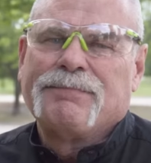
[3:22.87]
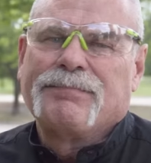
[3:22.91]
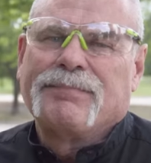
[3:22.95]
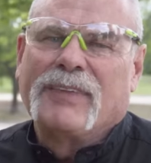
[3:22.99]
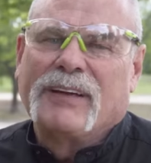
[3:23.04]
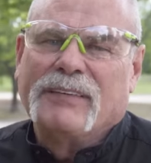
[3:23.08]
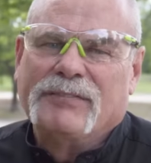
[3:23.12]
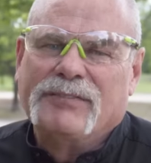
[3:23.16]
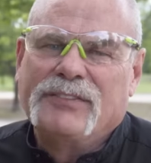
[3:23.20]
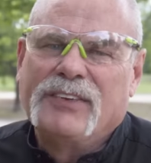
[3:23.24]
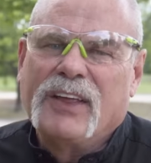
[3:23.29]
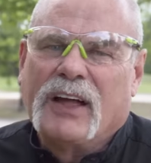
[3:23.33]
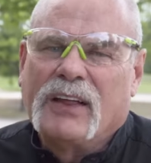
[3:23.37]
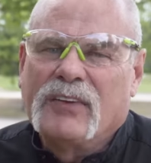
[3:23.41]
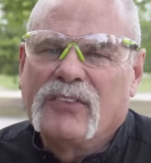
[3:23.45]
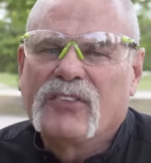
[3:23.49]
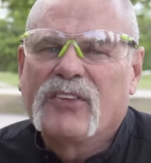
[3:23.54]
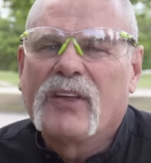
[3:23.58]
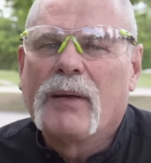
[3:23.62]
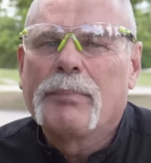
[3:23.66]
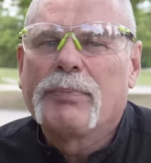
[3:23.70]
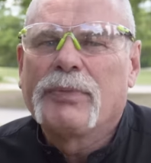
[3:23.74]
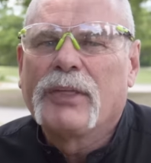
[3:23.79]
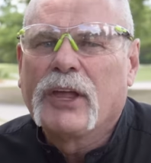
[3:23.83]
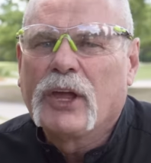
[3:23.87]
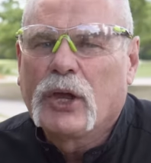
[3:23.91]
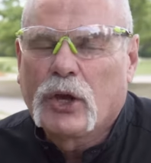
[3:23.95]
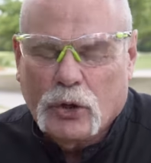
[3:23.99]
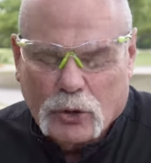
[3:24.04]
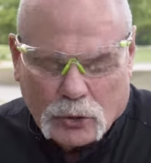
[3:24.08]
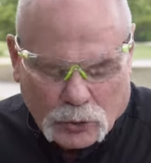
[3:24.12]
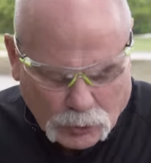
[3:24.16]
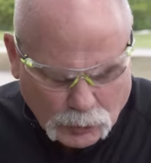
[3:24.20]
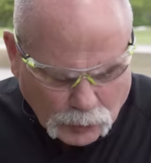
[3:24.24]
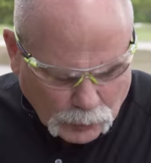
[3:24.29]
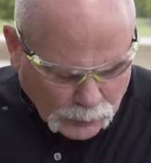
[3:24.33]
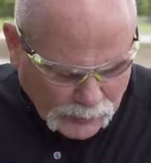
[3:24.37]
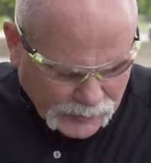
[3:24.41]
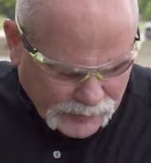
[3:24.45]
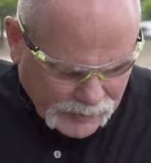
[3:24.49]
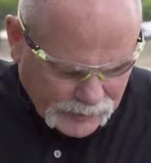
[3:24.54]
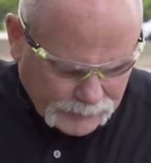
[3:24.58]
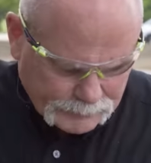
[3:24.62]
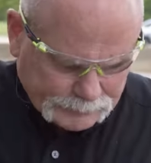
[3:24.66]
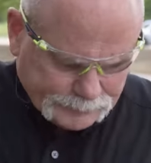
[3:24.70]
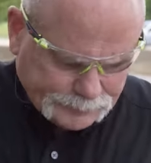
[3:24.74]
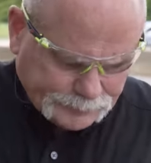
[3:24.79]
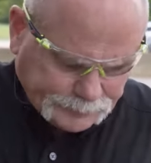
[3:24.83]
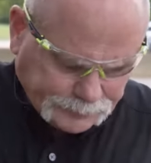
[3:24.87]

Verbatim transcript: they've done something cool with it.